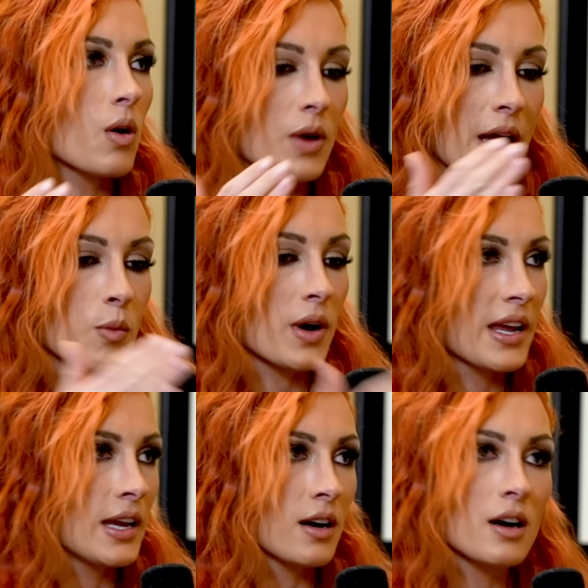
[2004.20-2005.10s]
okay we're
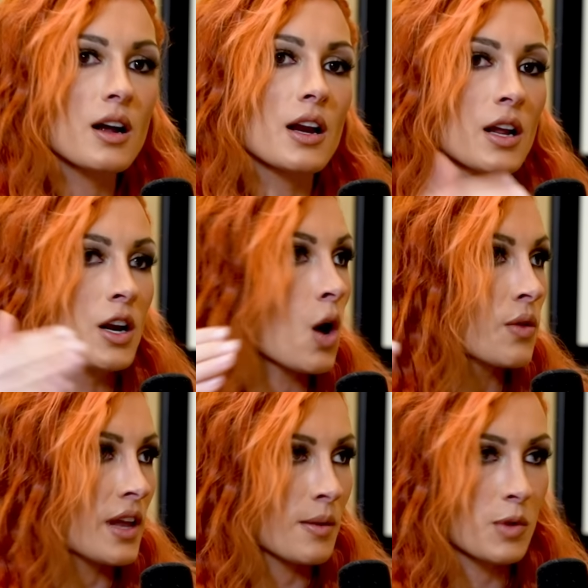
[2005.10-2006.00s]
here and i know
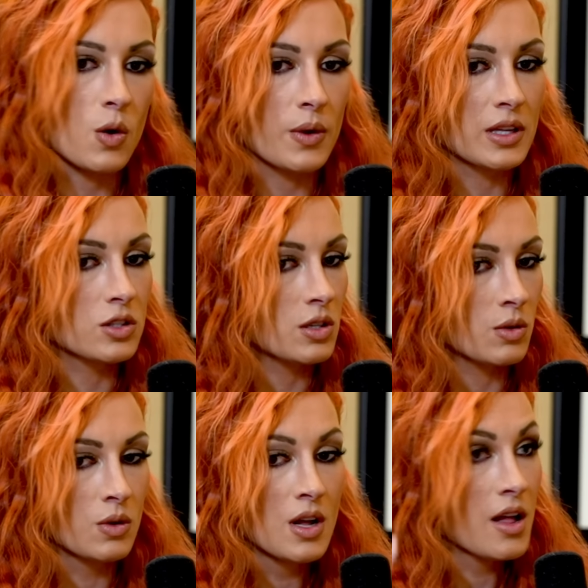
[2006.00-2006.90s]
that i'm going
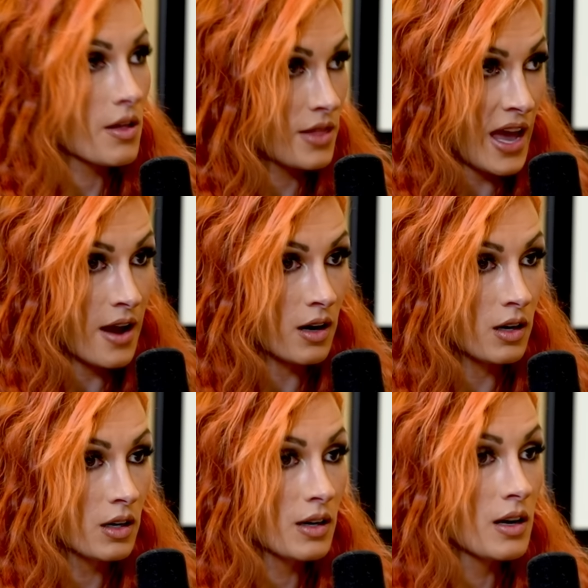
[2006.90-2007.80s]
to
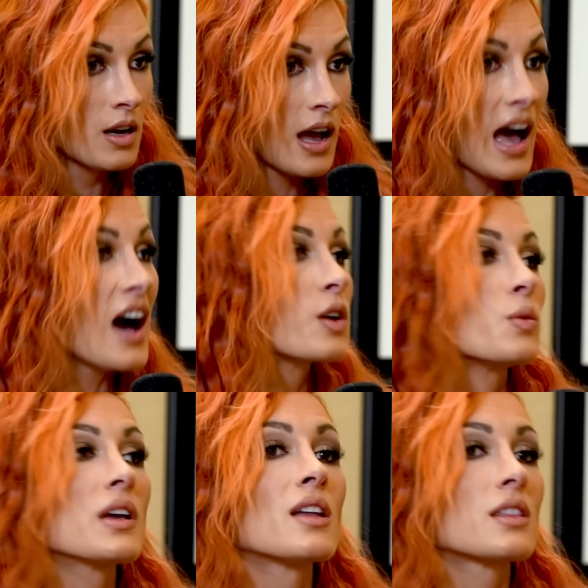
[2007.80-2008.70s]
there how do
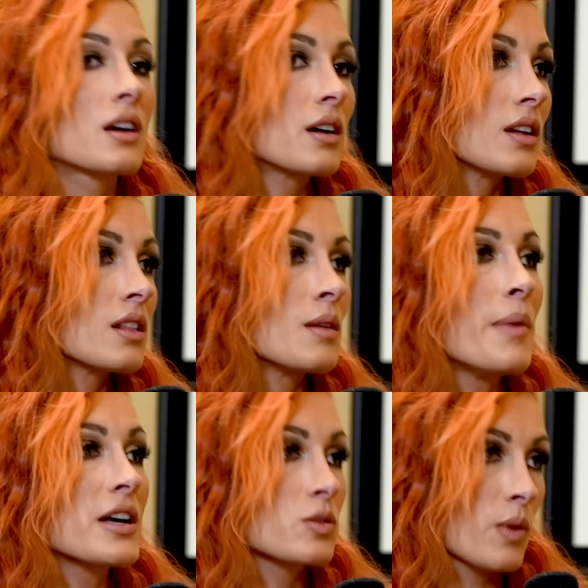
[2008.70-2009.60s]
we get there the
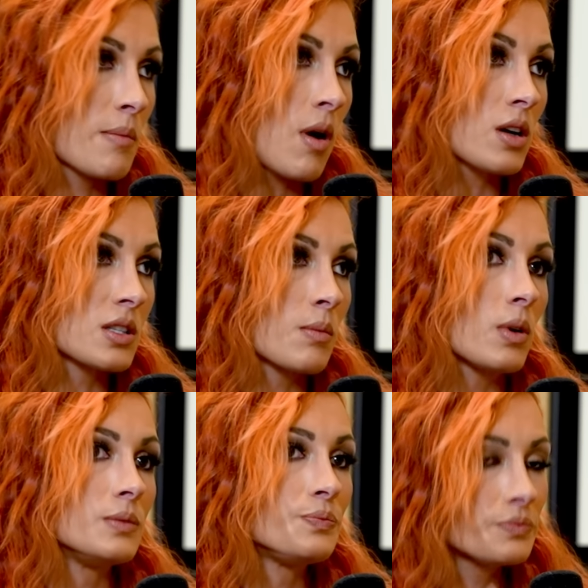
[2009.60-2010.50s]
best way
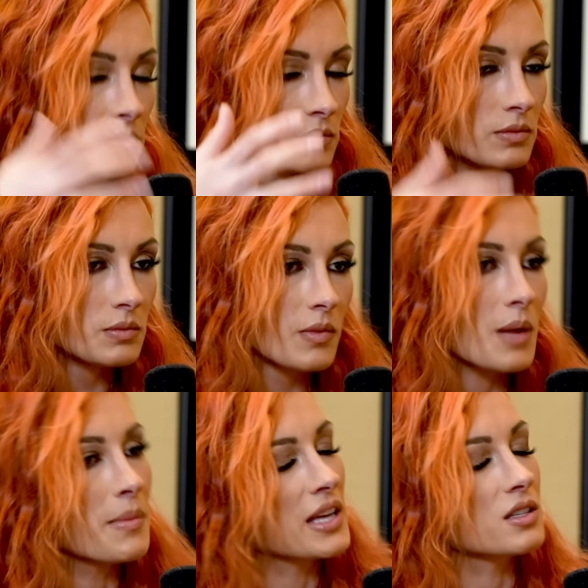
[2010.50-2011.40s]
possible yeah
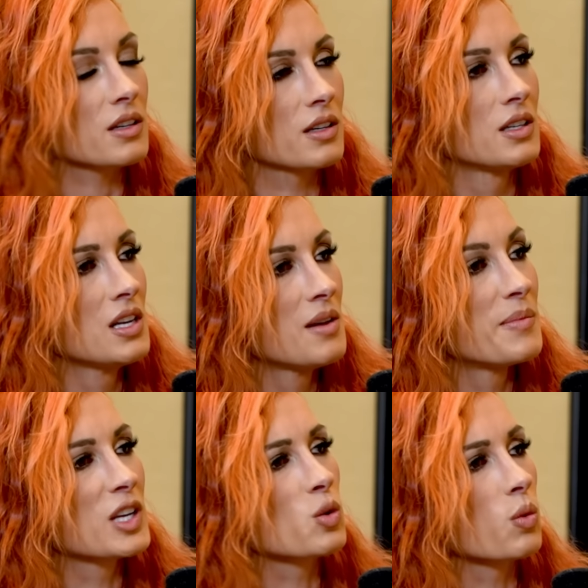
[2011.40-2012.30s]
makes a
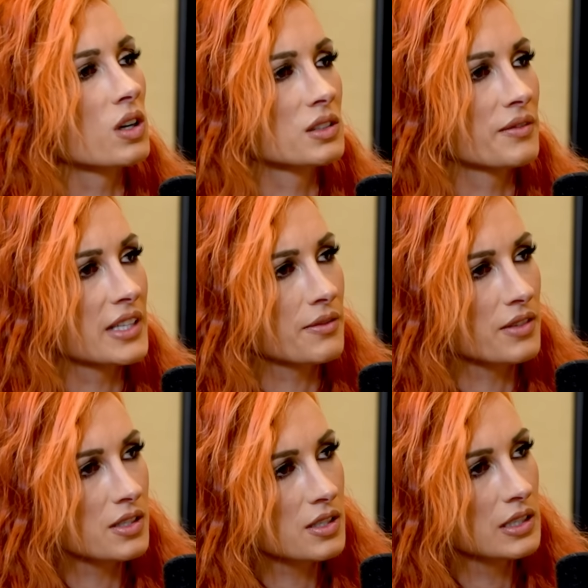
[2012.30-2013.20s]
makes a world of a difference